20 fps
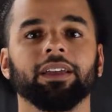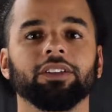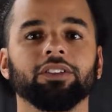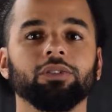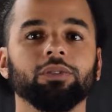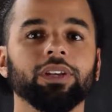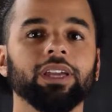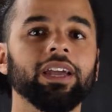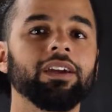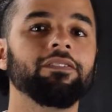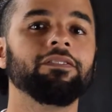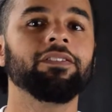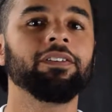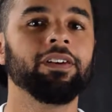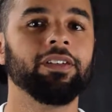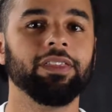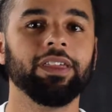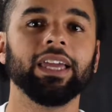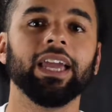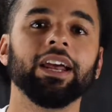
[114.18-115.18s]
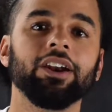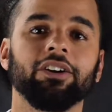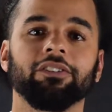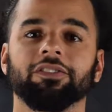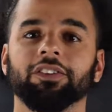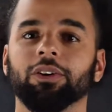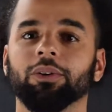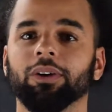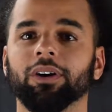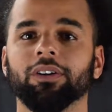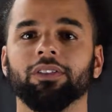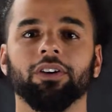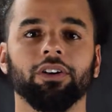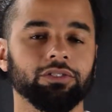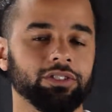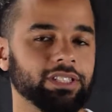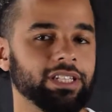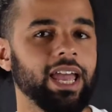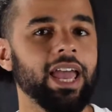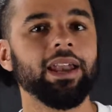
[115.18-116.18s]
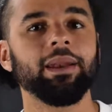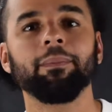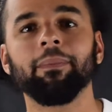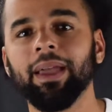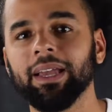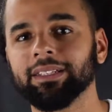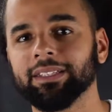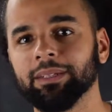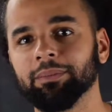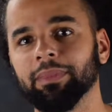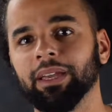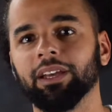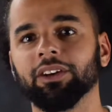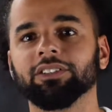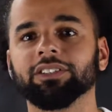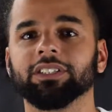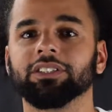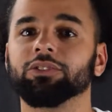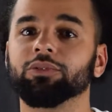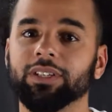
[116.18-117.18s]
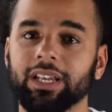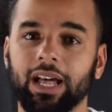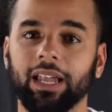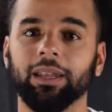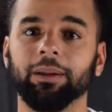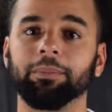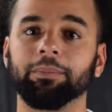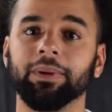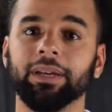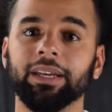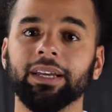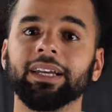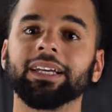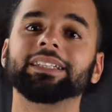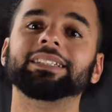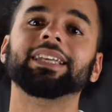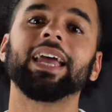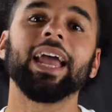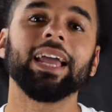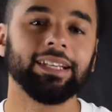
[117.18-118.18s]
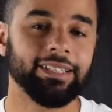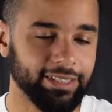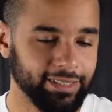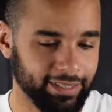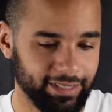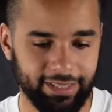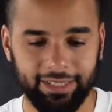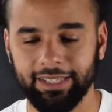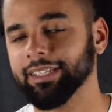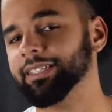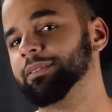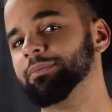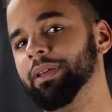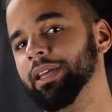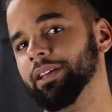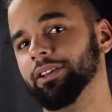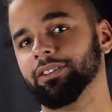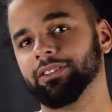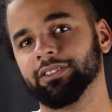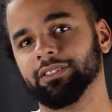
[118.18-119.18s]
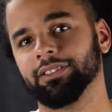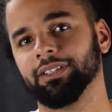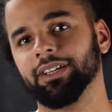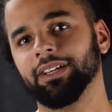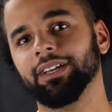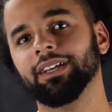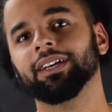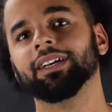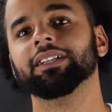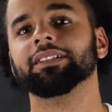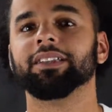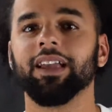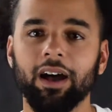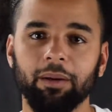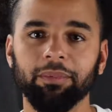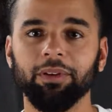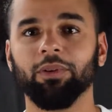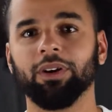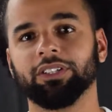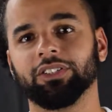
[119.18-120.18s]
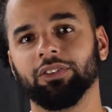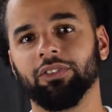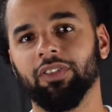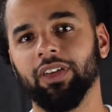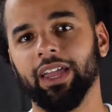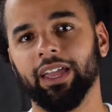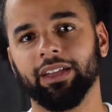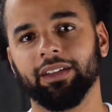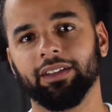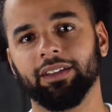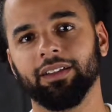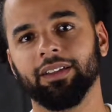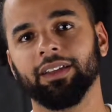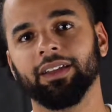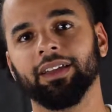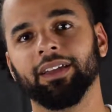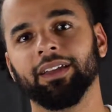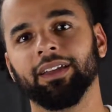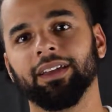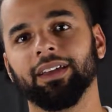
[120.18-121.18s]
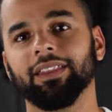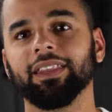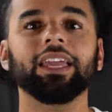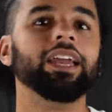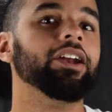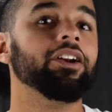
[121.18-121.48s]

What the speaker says: You give the interviewer those 10 amazing meals and you tell them, taste these meals. Tell me what you think. The